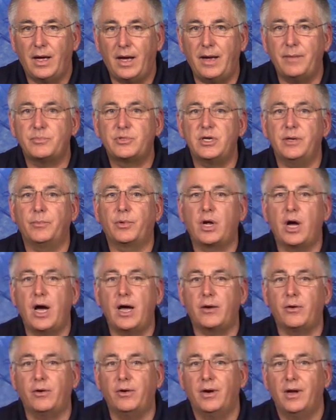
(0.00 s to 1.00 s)
I'm Tim
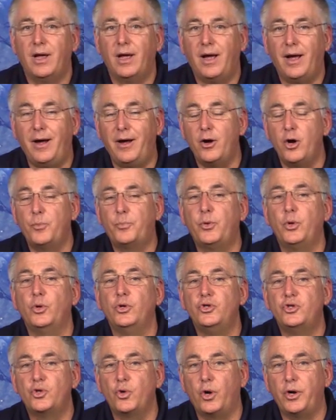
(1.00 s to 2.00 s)
Cotter. I hope you
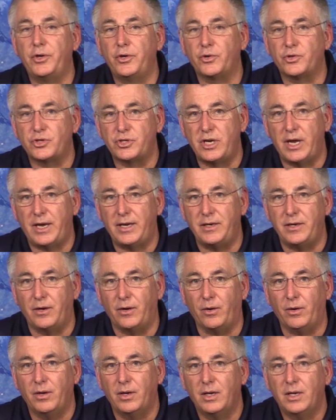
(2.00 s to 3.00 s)
enjoy your stay
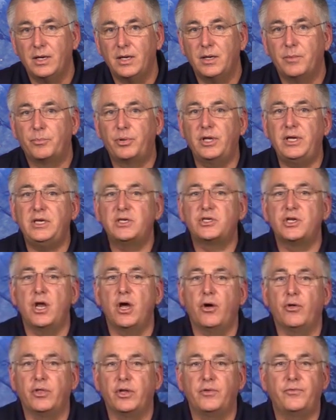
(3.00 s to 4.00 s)
here. Please
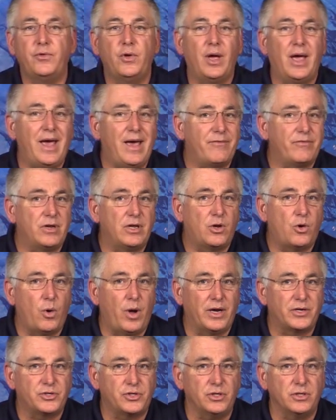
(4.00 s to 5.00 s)
know that if you have any
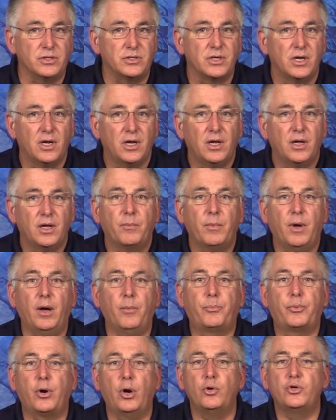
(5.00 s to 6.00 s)
questions,
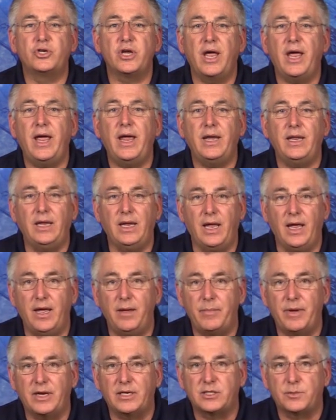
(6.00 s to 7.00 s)
approach any
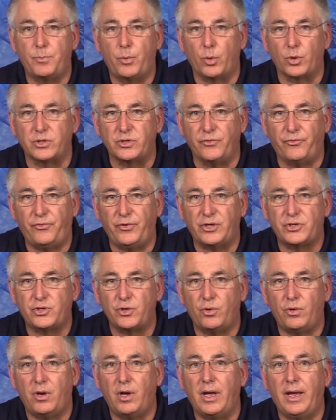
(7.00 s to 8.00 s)
MX Sports
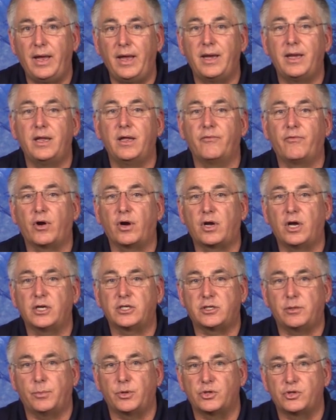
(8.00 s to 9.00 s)
official, any of our
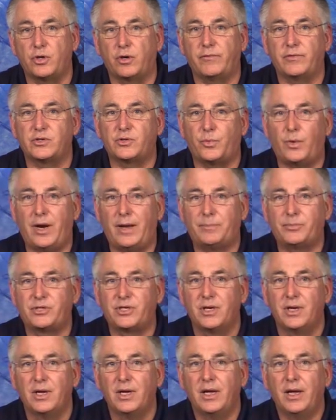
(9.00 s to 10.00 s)
customer service
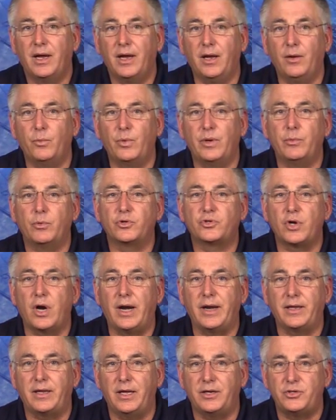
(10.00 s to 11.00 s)
reps, and we will
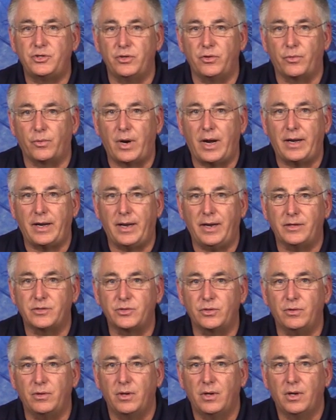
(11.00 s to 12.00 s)
try to get you the right
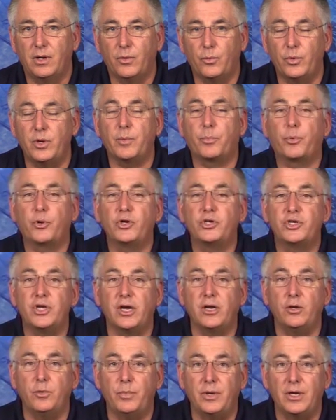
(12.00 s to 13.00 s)
answer. We
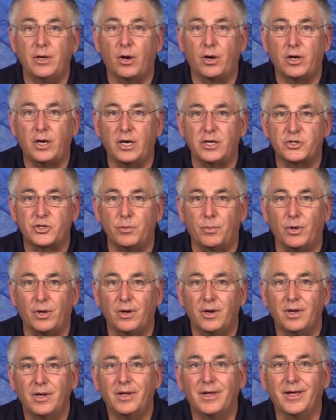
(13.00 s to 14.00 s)
appreciate you being our customer,
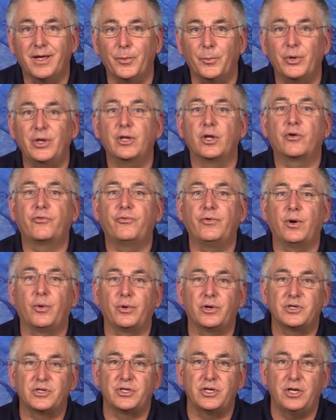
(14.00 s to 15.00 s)
and we look
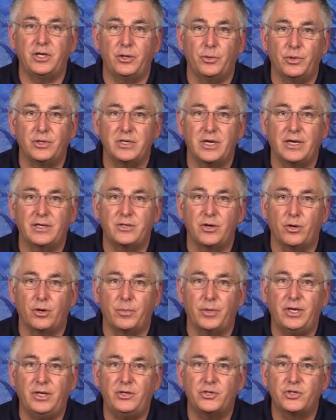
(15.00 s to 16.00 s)
forward to seeing you in Daytona
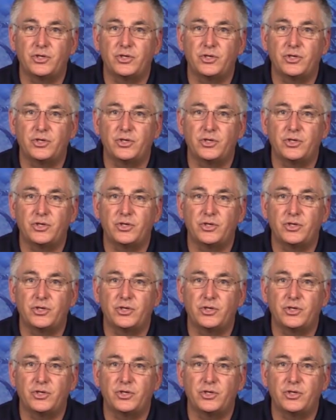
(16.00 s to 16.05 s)
Beach.